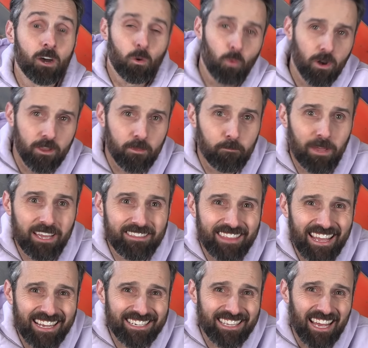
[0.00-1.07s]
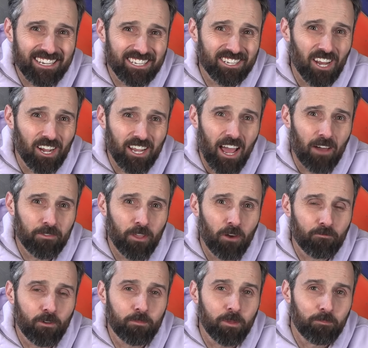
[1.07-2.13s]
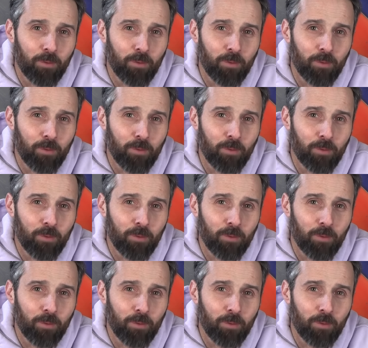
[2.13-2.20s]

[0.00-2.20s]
One of the big things that stuck out though from the